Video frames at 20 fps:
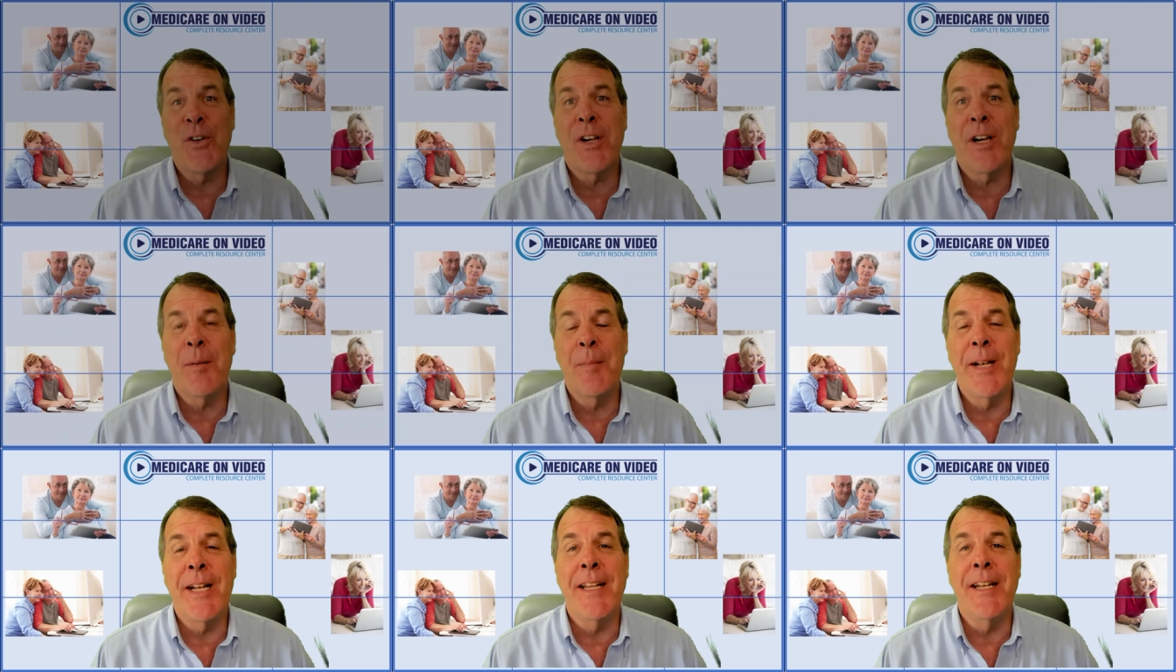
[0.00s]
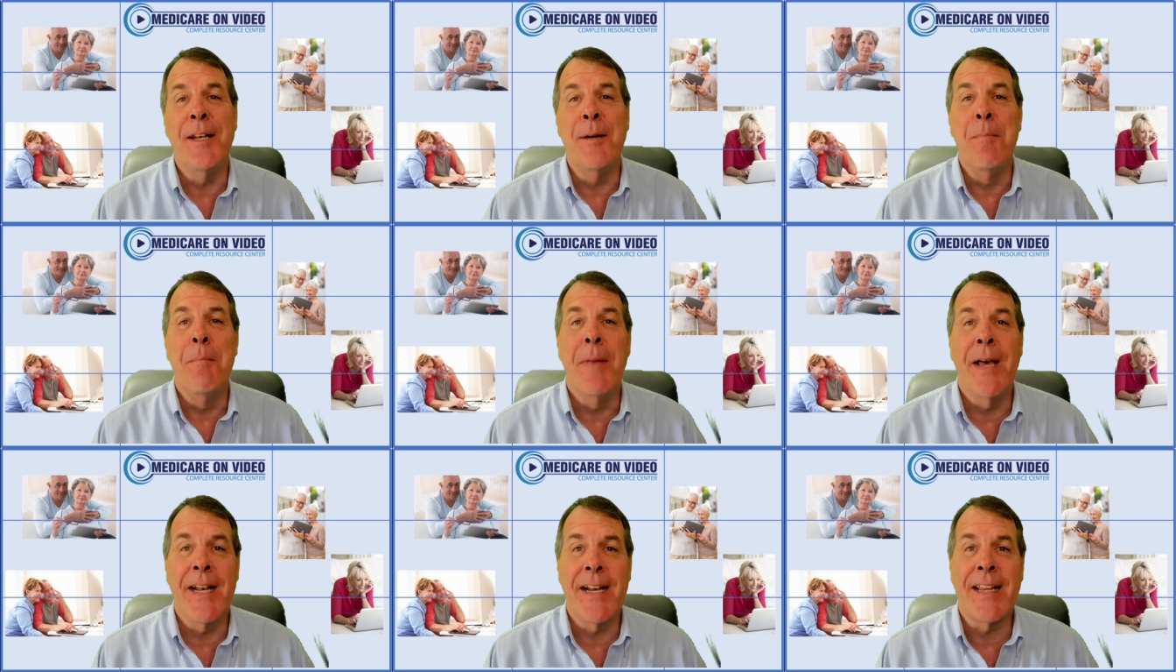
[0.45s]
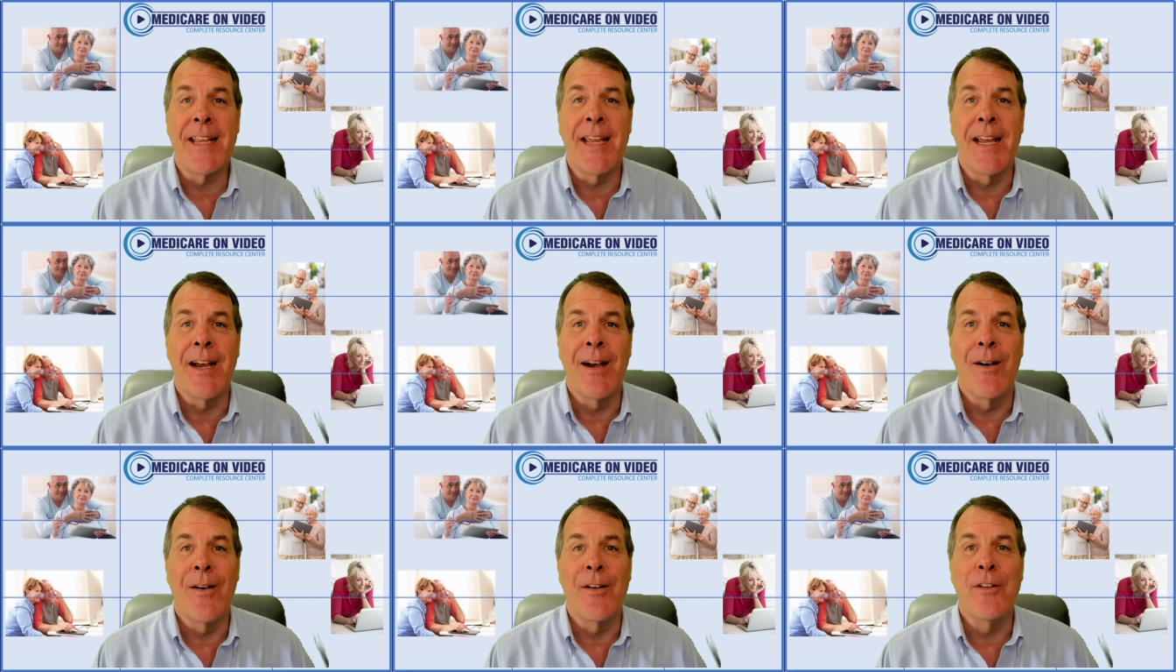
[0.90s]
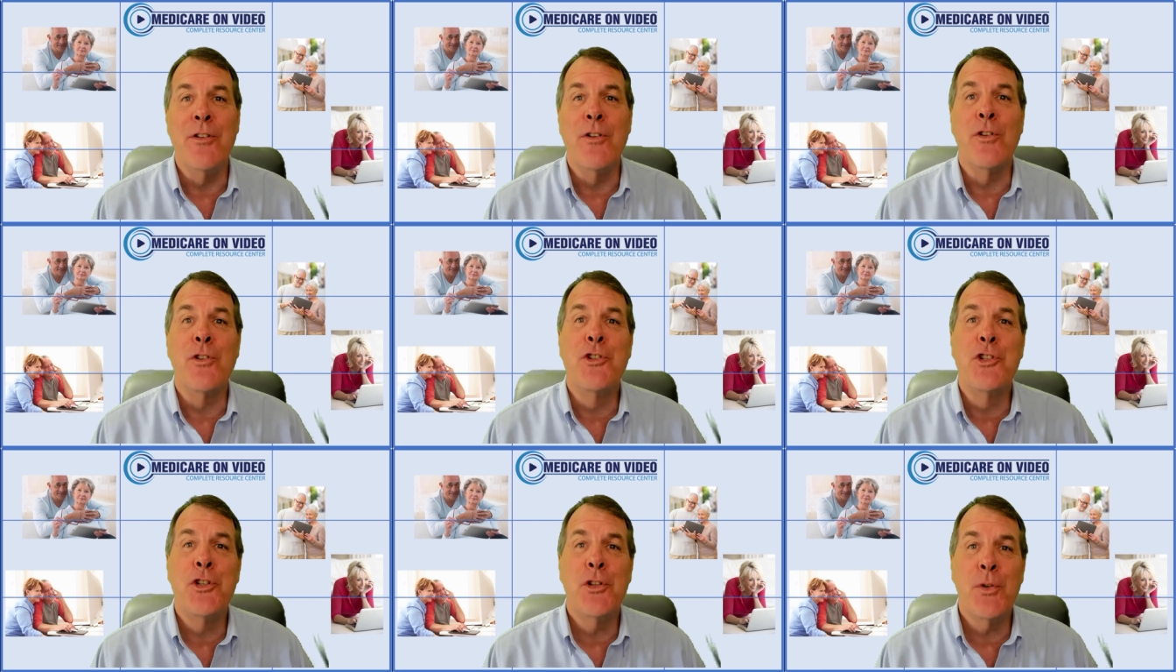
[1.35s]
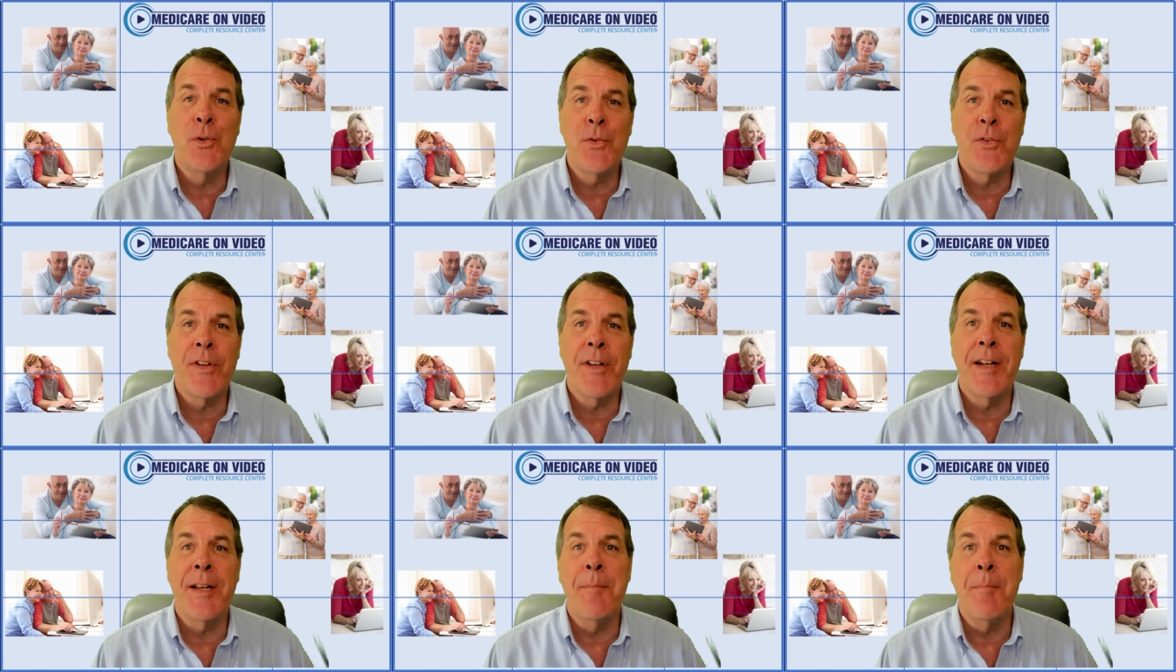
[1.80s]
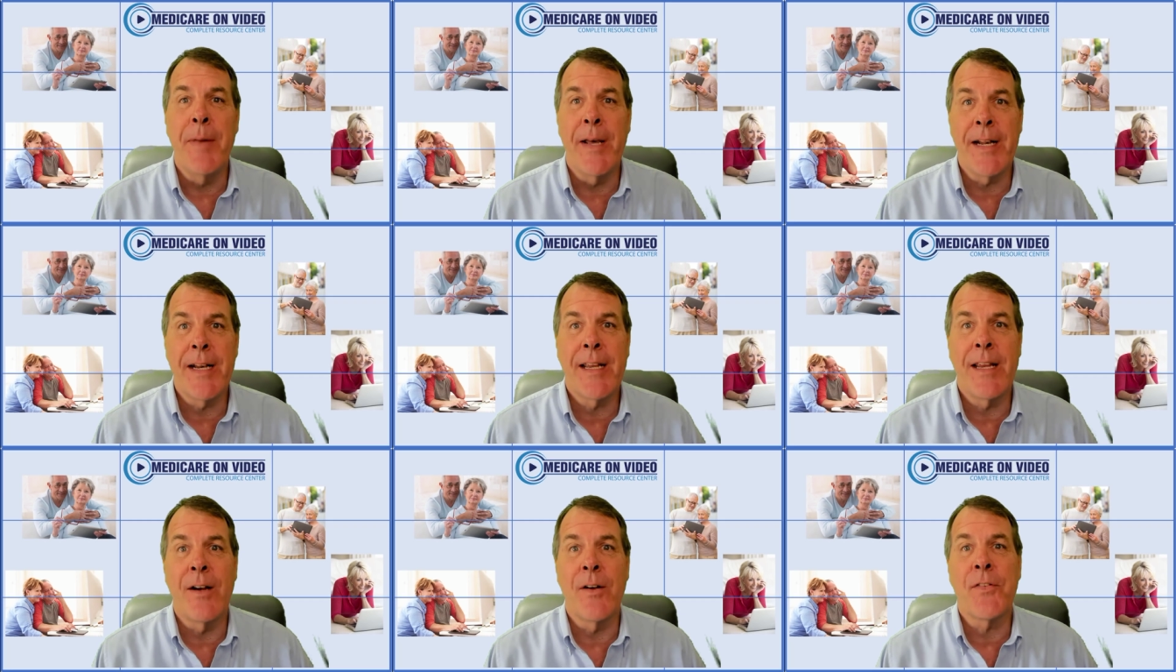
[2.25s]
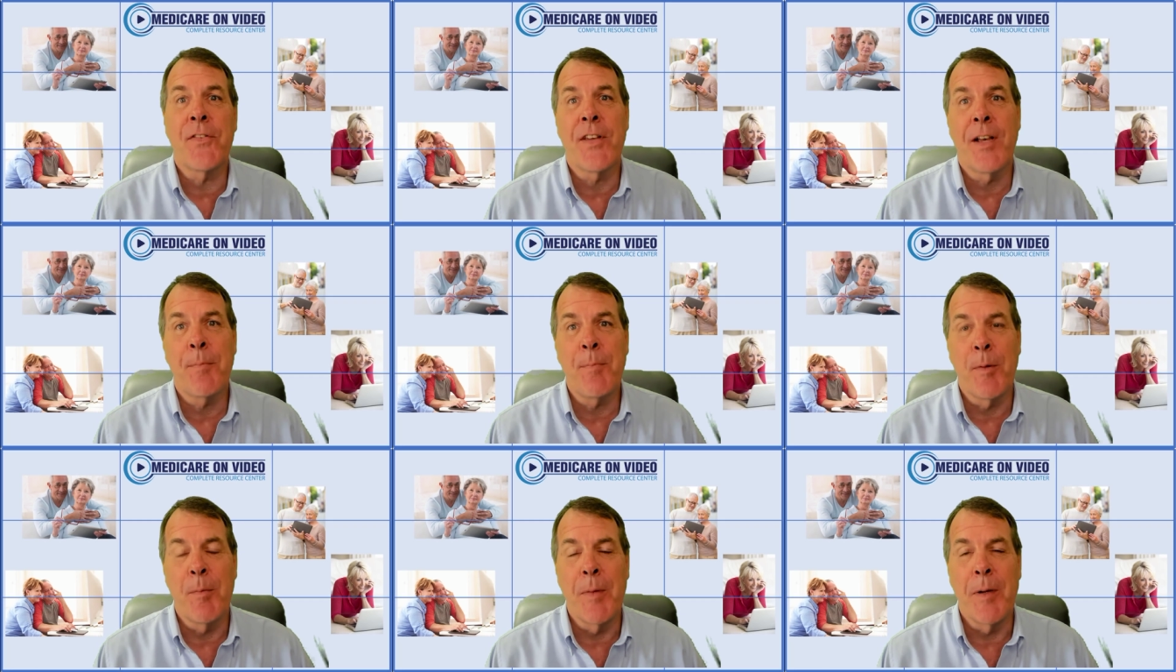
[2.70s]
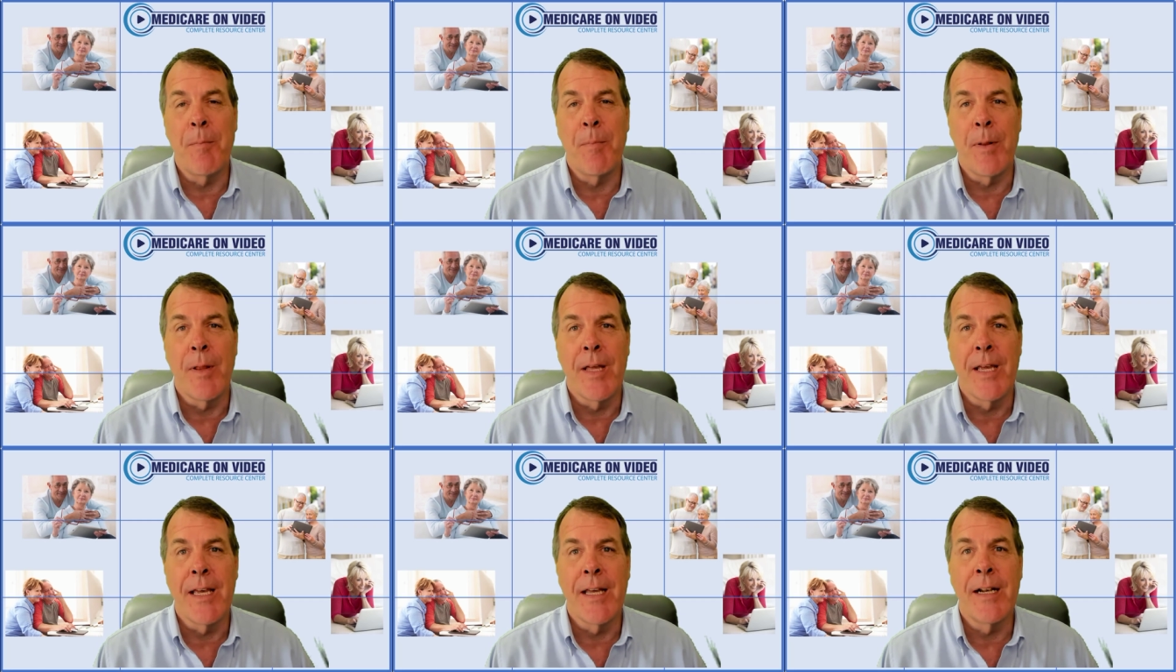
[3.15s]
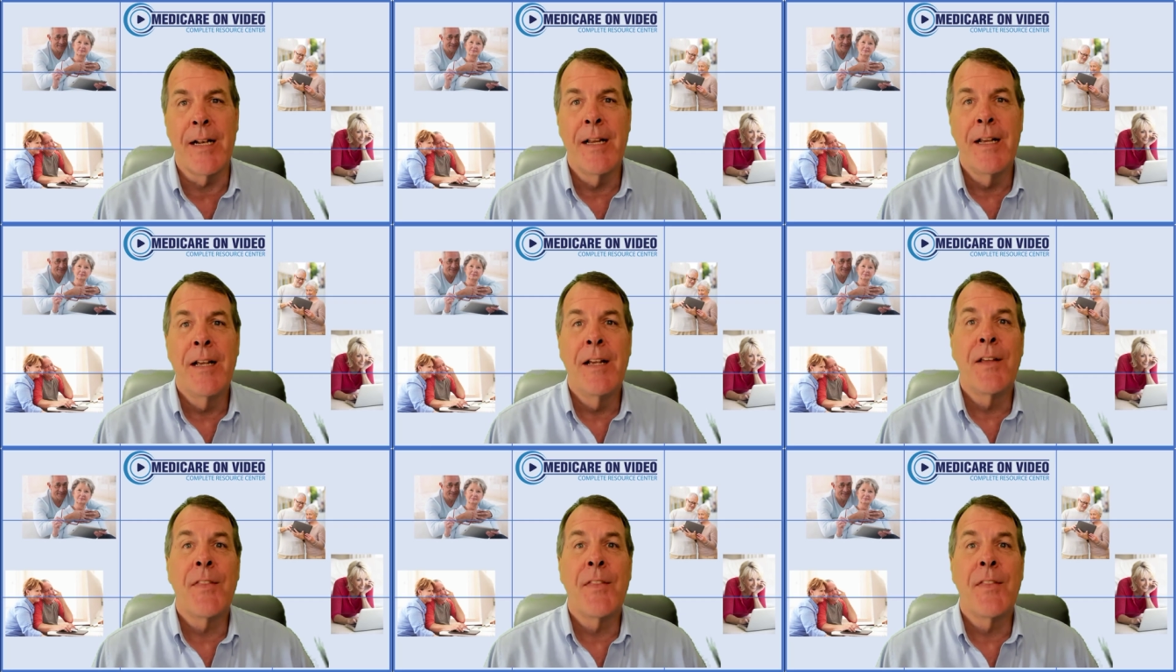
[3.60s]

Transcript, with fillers: you're coming into Medicare and you're choosing a Medicare supplement plan,